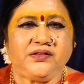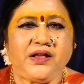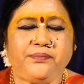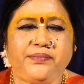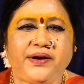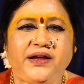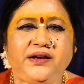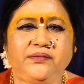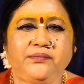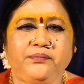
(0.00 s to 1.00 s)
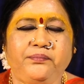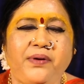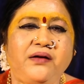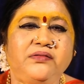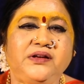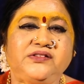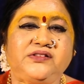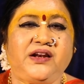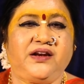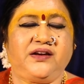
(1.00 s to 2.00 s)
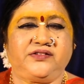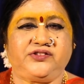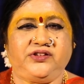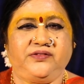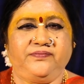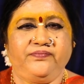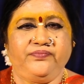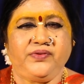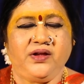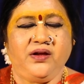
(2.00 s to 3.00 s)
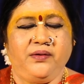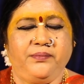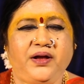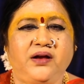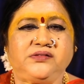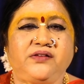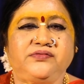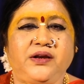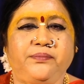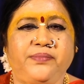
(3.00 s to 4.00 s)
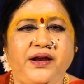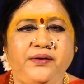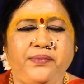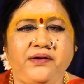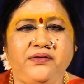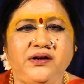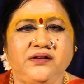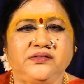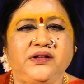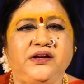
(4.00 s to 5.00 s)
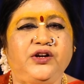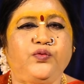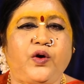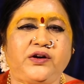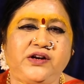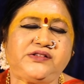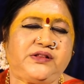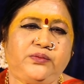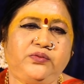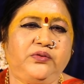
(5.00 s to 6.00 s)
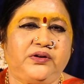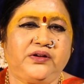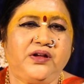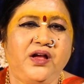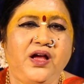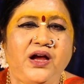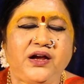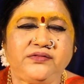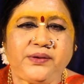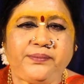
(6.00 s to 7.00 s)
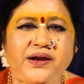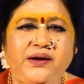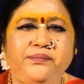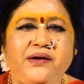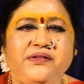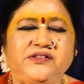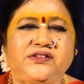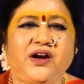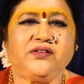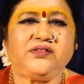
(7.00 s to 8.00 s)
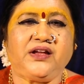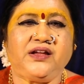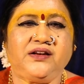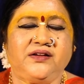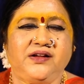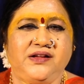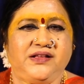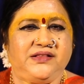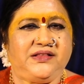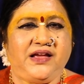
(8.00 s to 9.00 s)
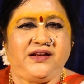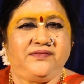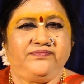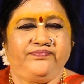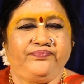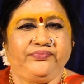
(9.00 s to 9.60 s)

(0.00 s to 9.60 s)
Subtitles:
Their brain power is their energy. Because of their brain power, they did wonders in the world. If the brain power is not there, then